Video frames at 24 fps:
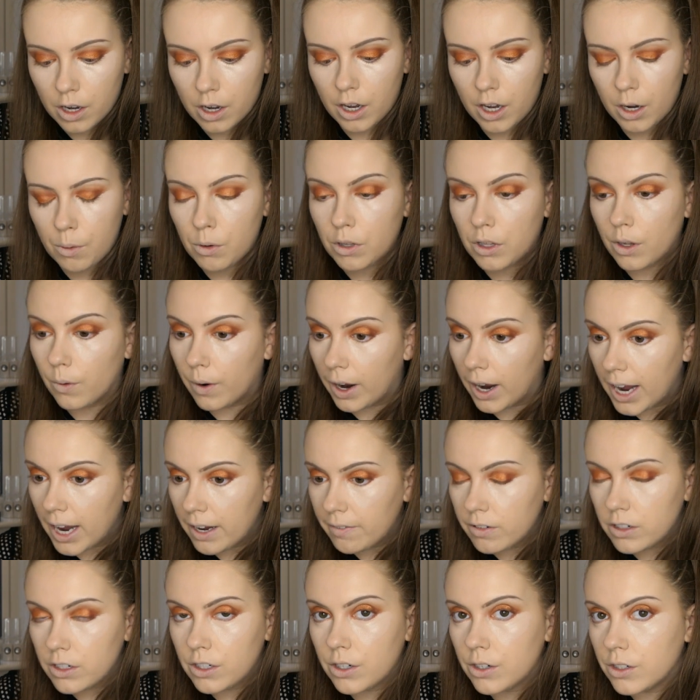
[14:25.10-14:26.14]
You know what though, I
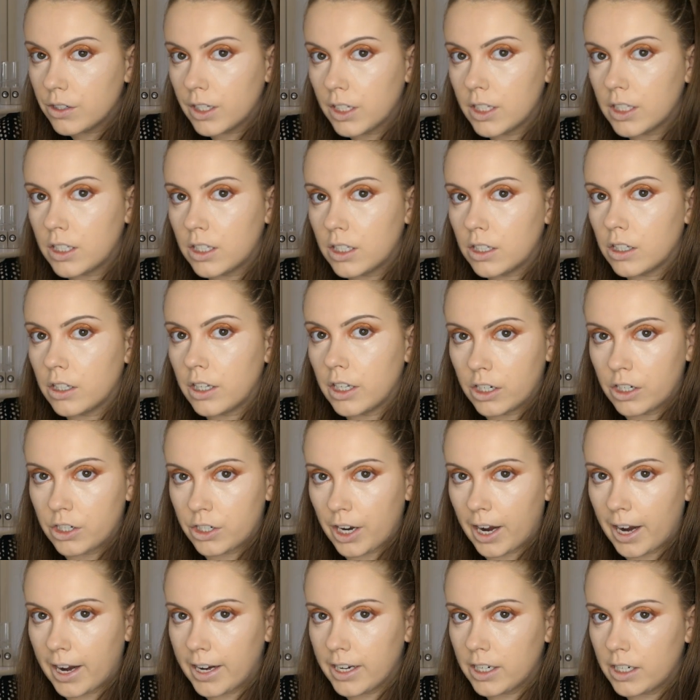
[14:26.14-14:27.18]
haven't used this
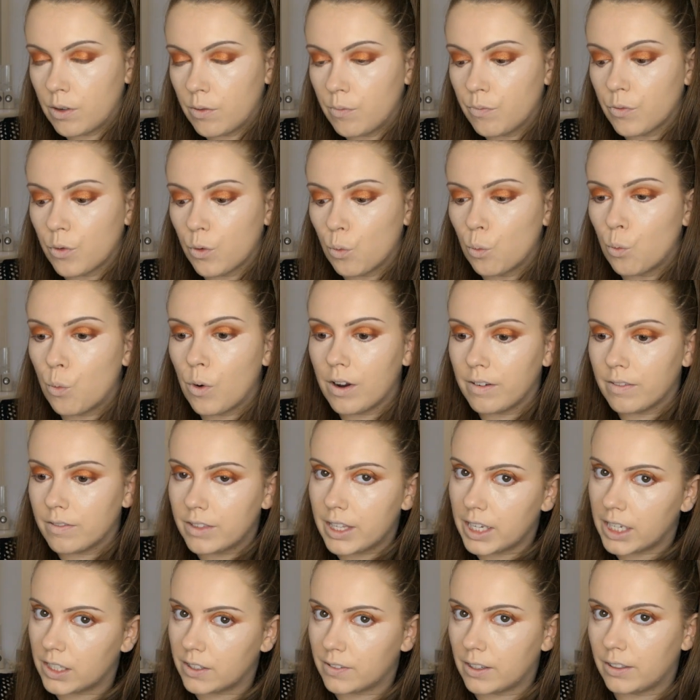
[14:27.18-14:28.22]
shade with
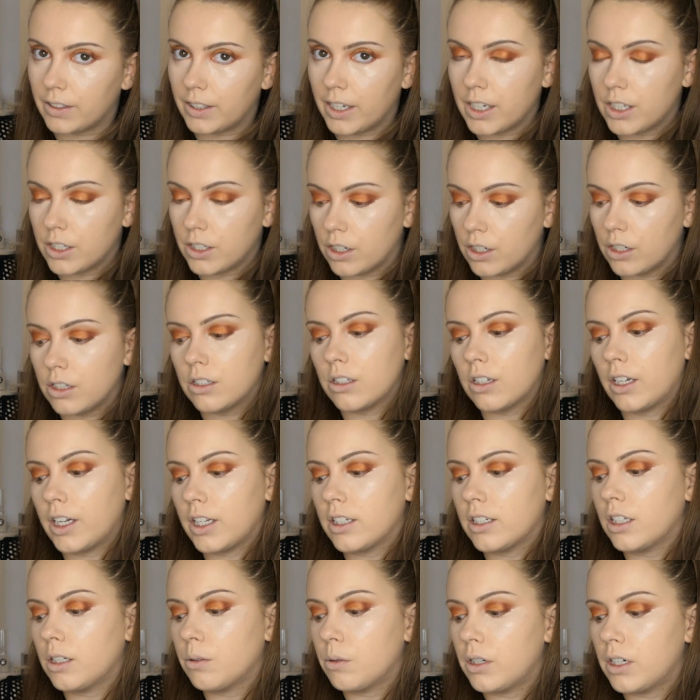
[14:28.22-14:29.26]
this foundation, so
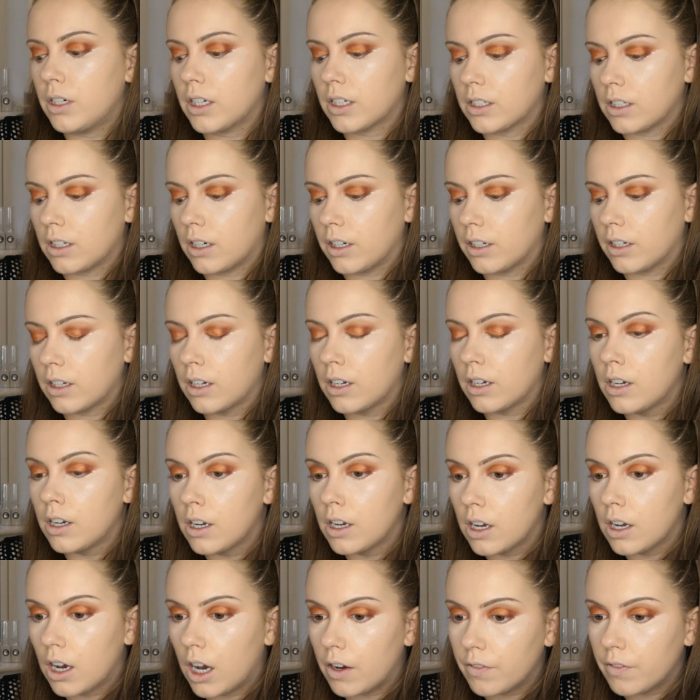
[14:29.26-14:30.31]
let's see what it looks like.
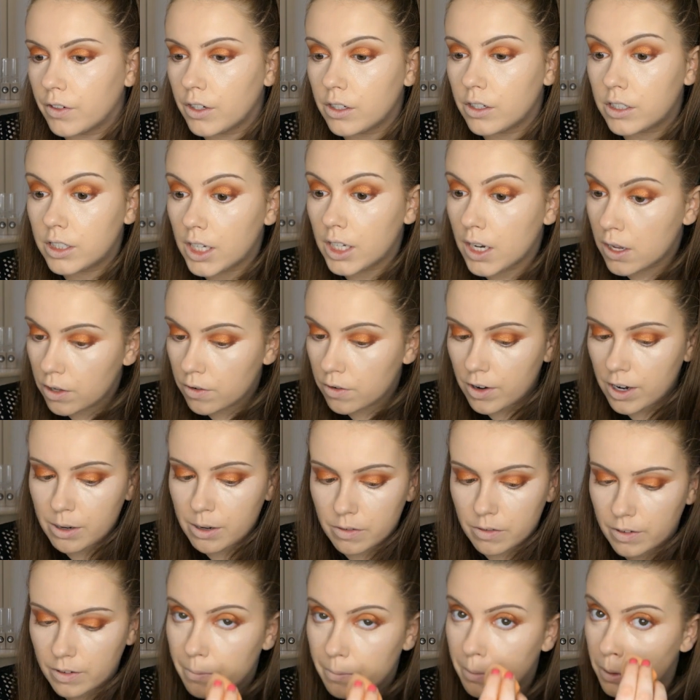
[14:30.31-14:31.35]
I've used C3
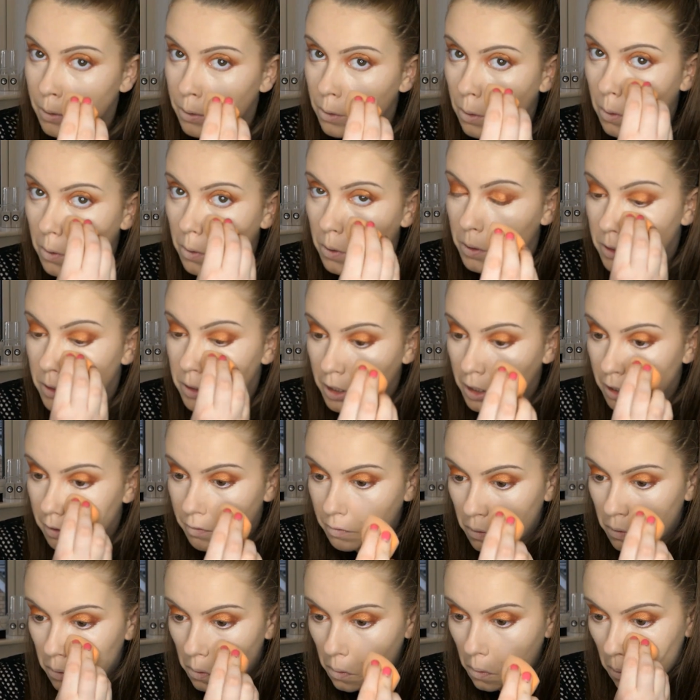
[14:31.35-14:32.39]
with it, but not
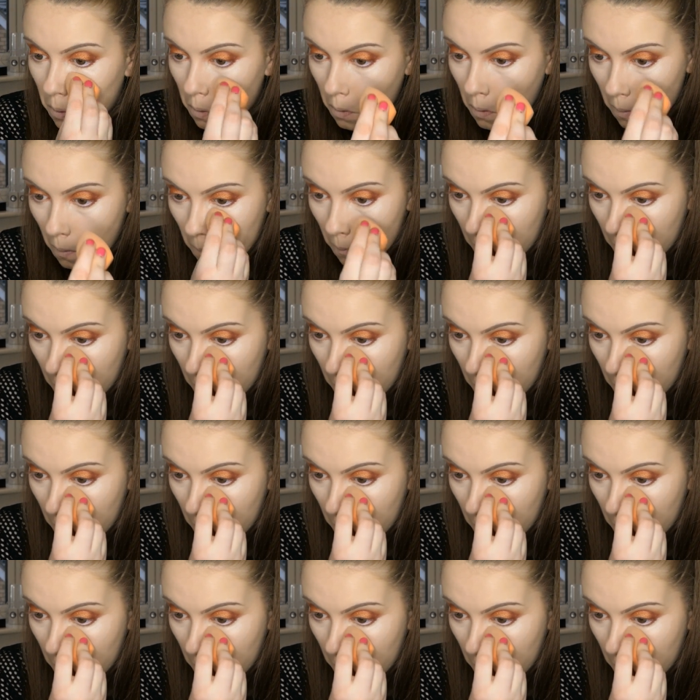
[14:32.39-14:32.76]
C4.